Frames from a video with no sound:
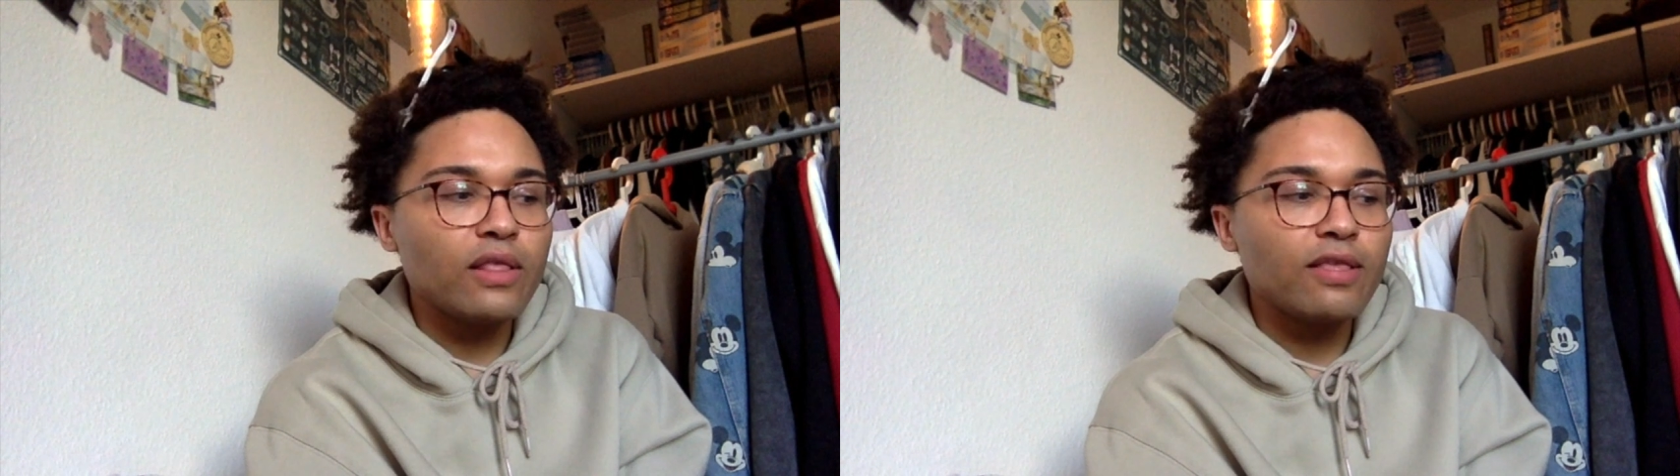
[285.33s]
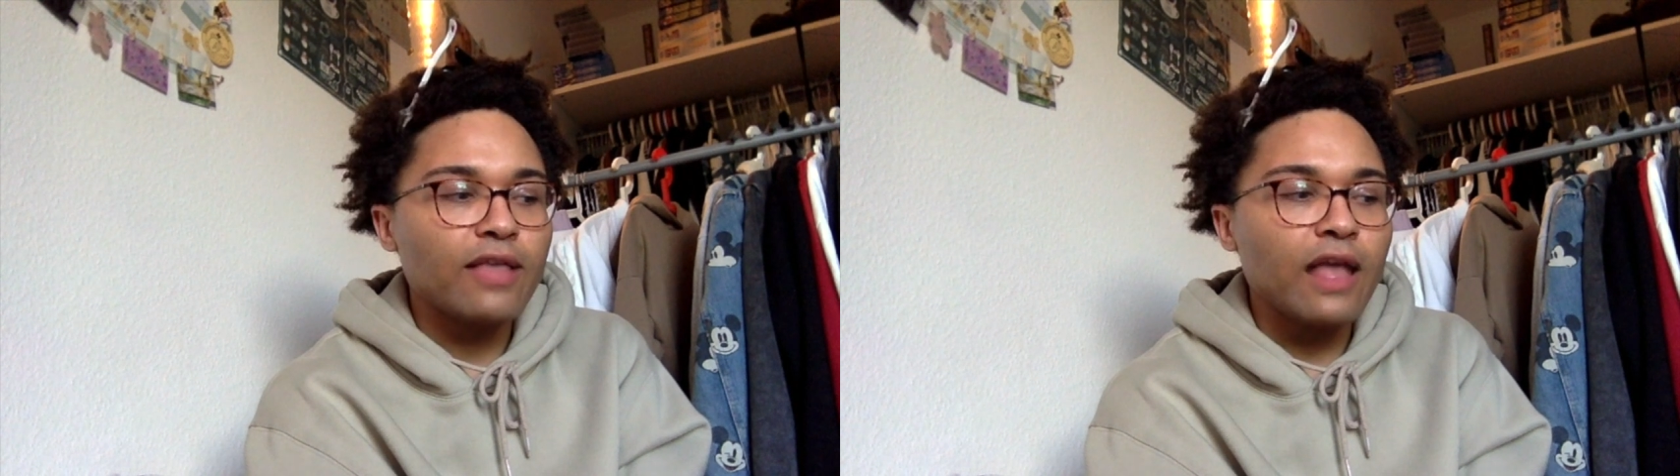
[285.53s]

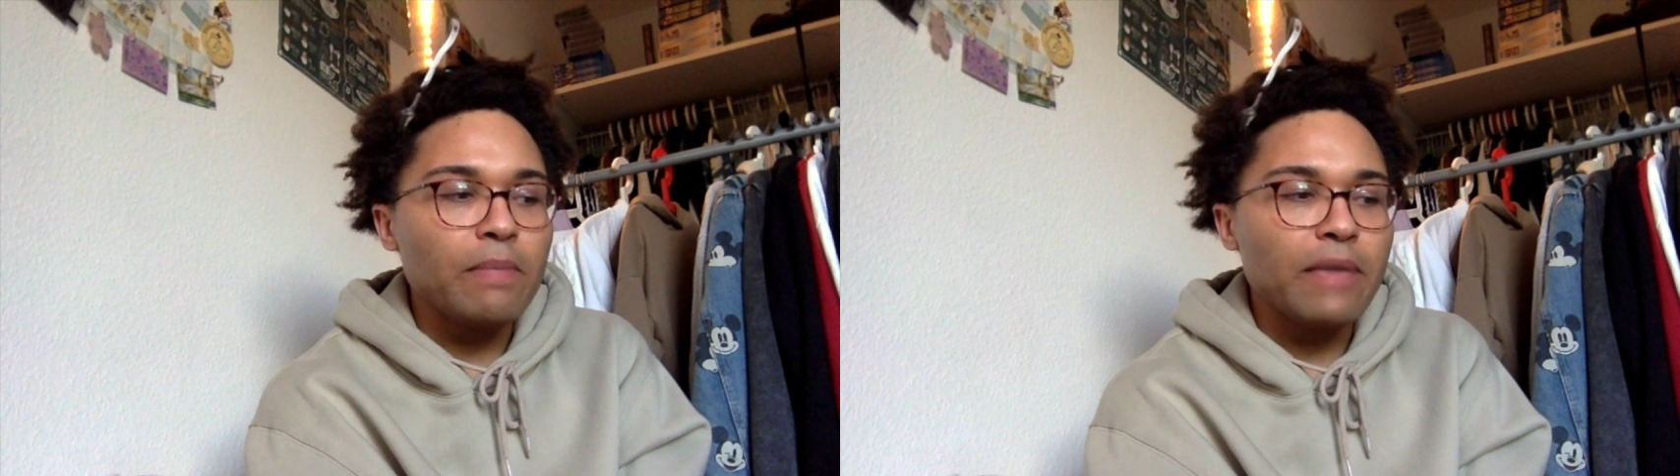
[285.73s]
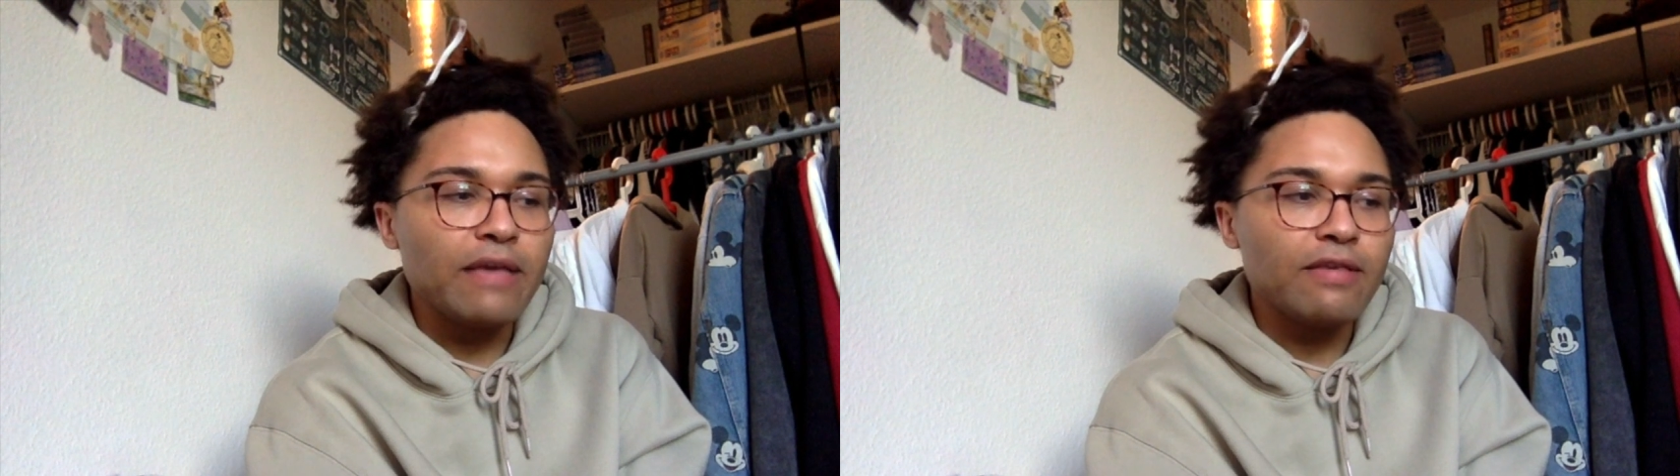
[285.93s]
The state
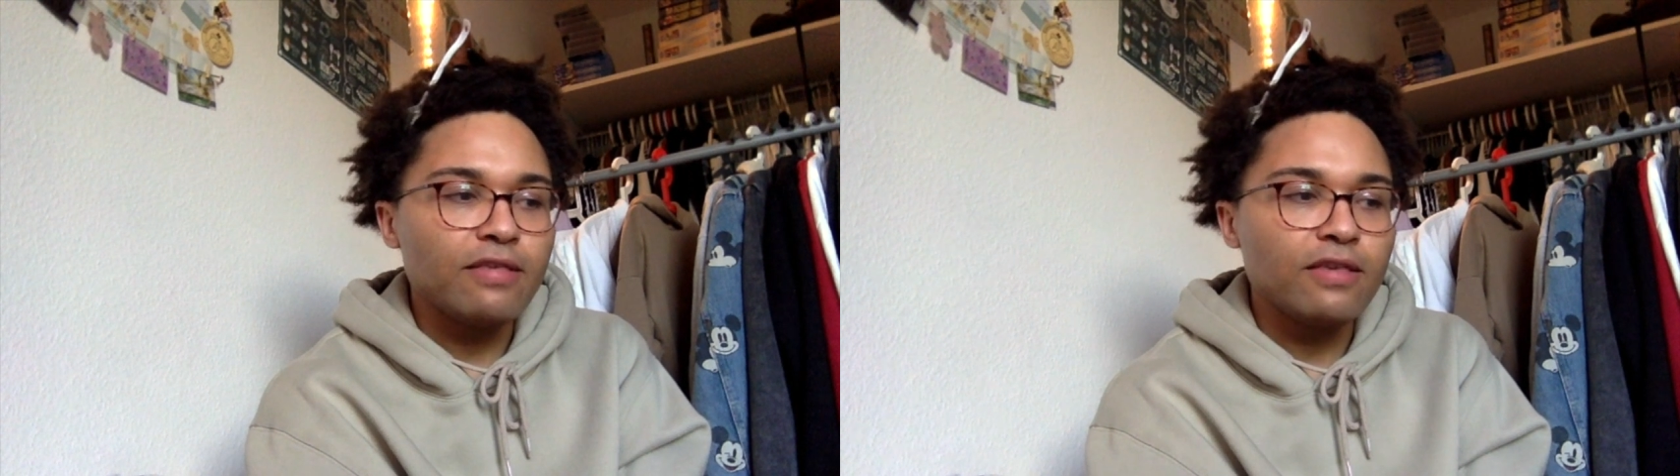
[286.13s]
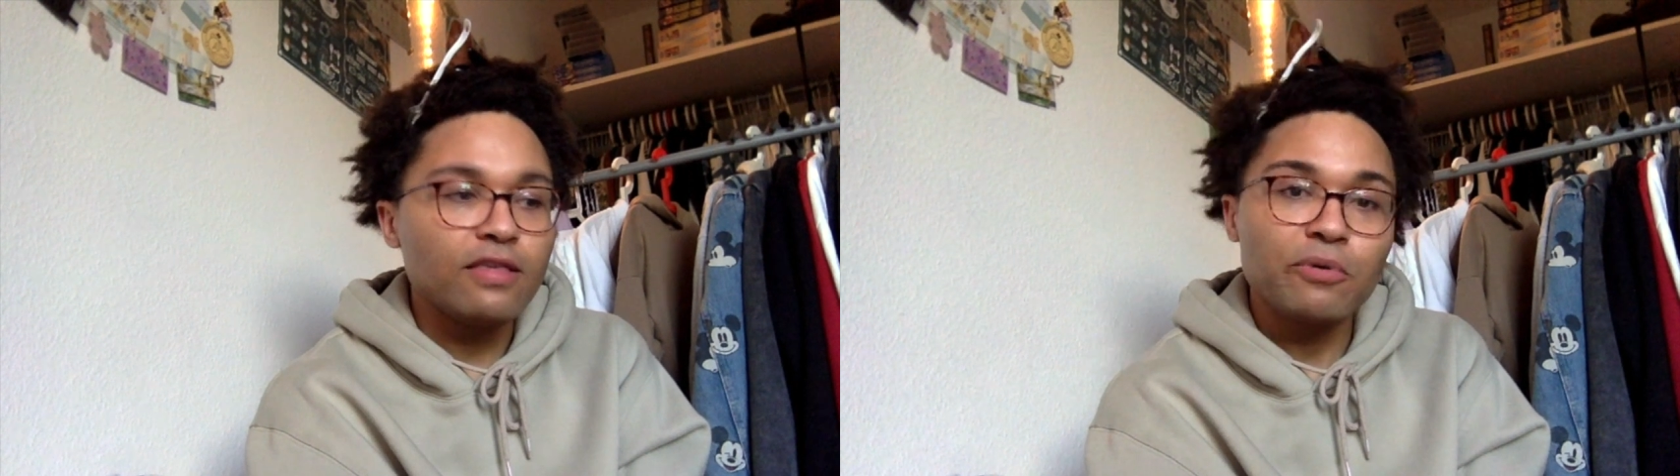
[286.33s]
pays
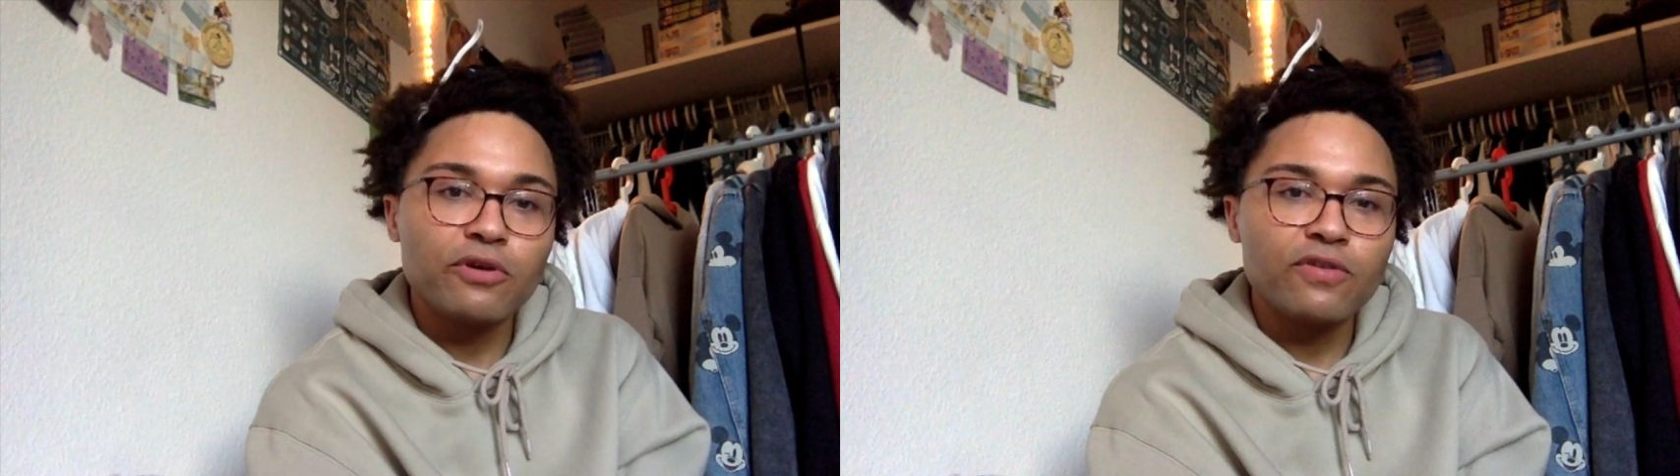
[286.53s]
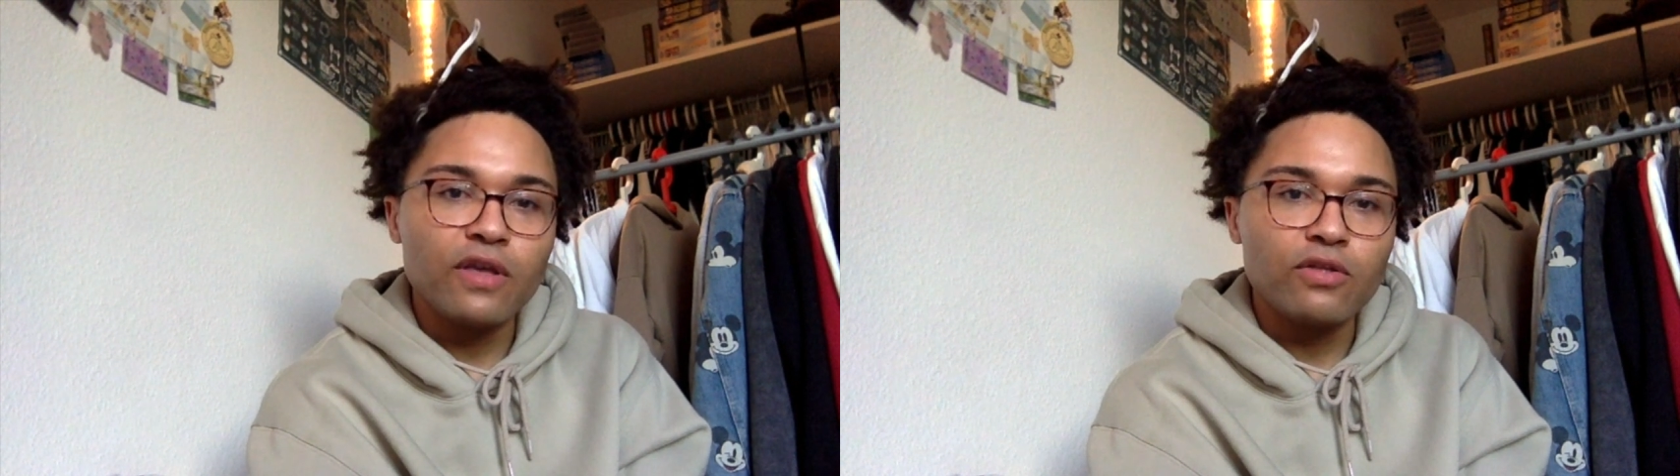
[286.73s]

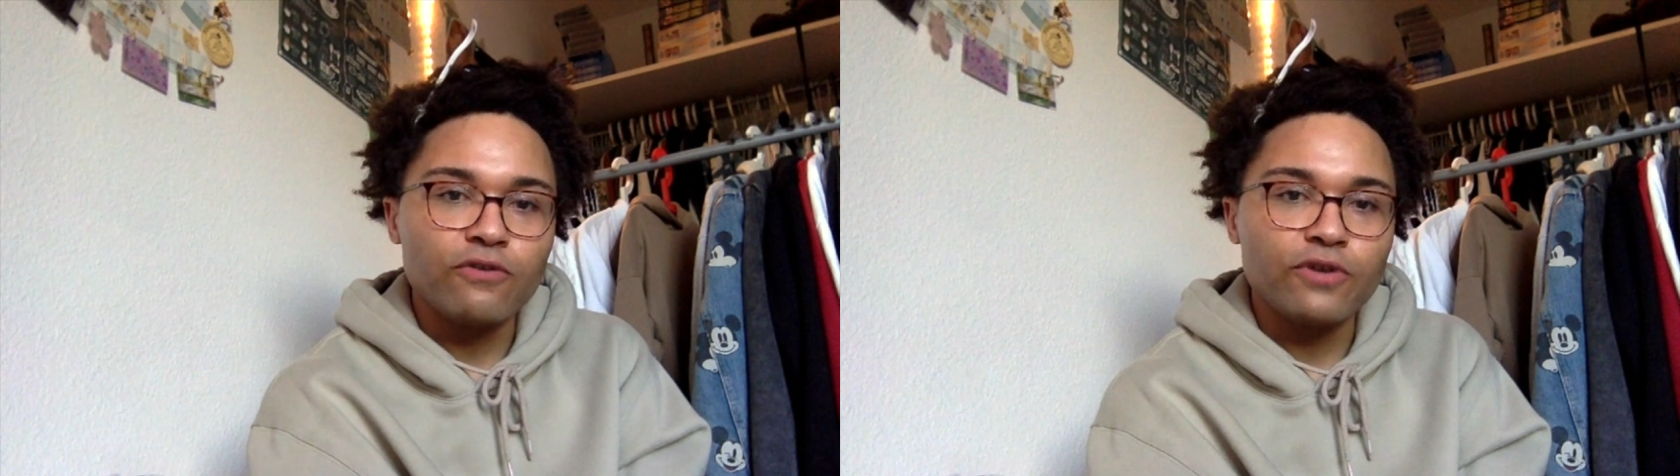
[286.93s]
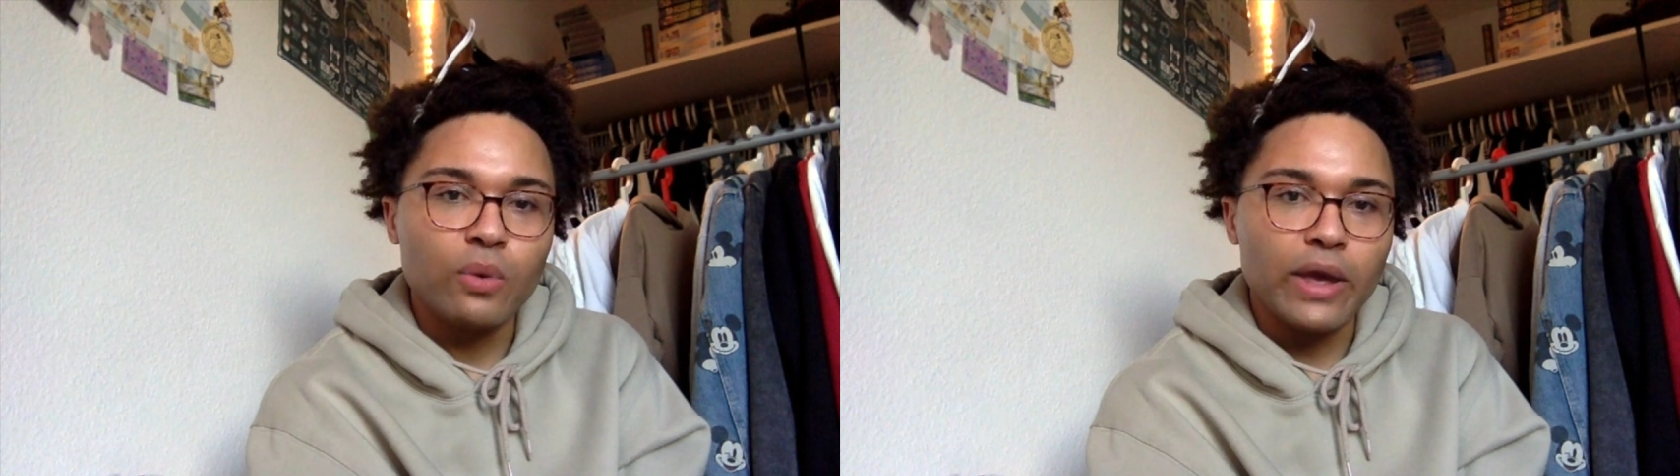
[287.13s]
60%
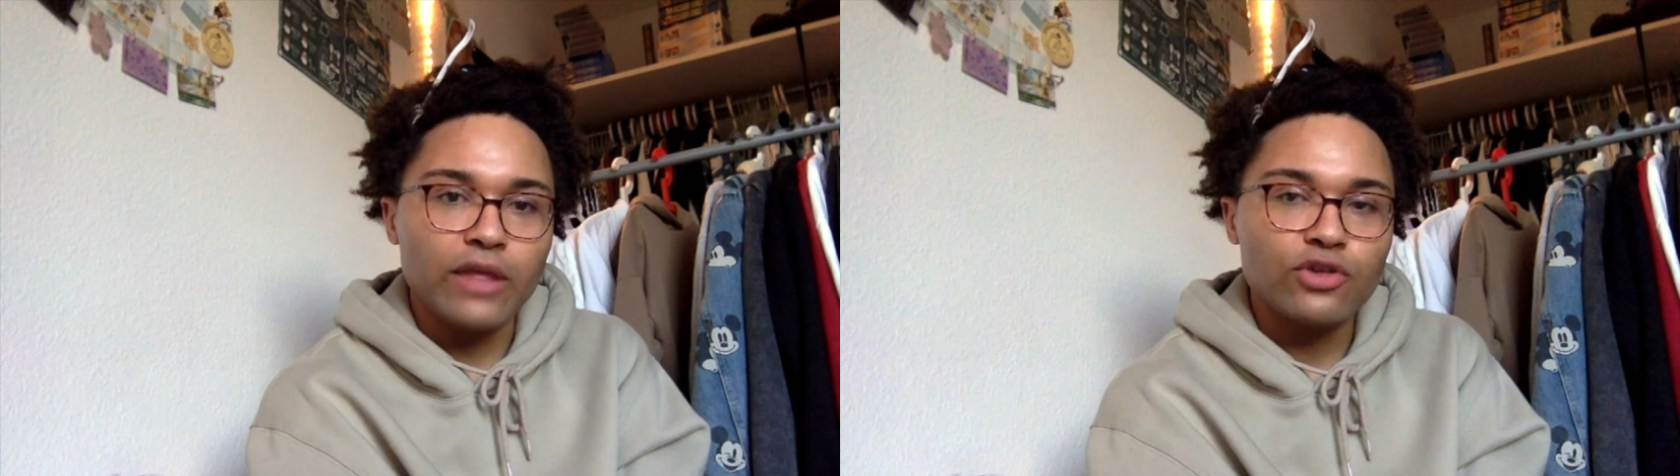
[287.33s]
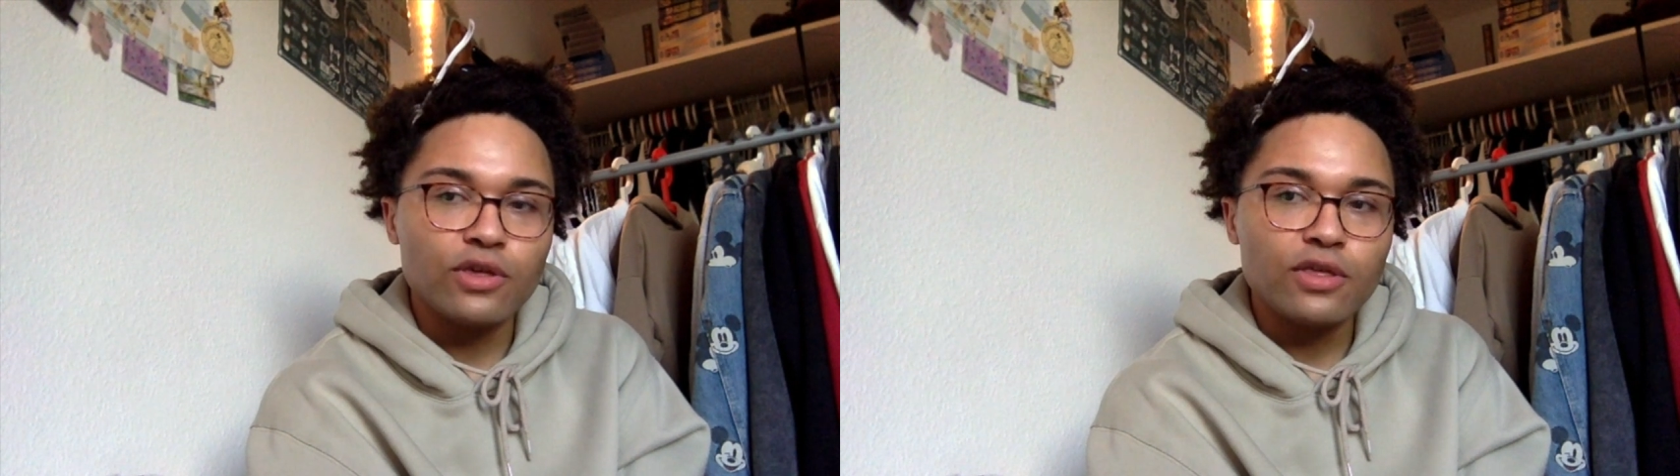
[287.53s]
of your
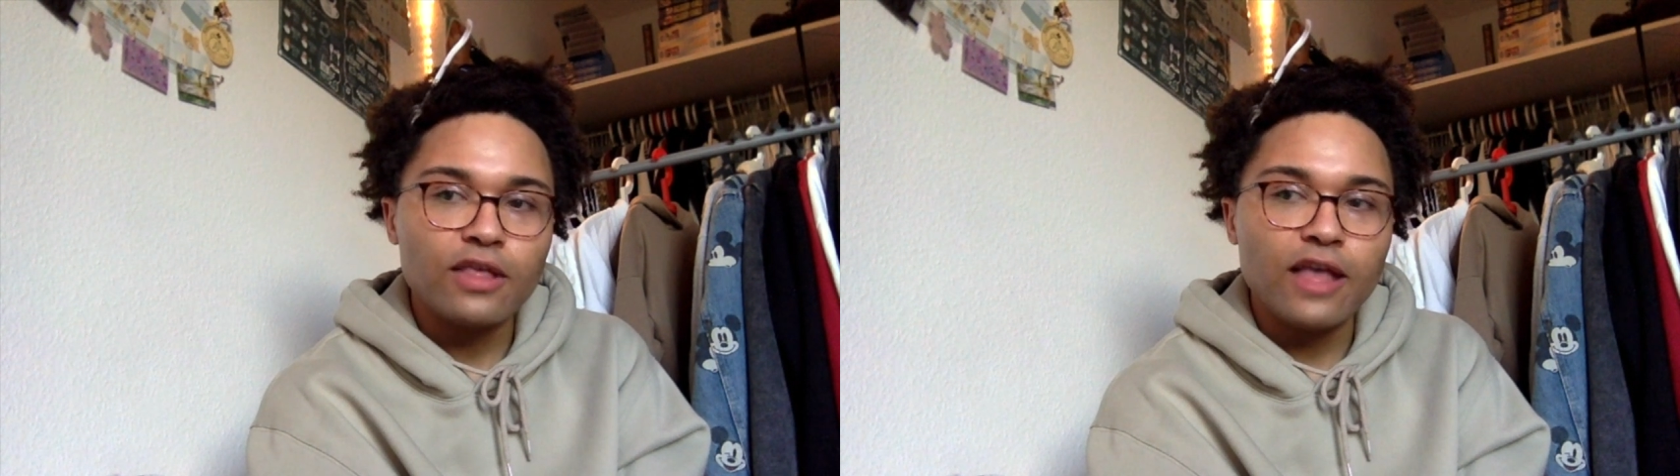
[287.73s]
wages,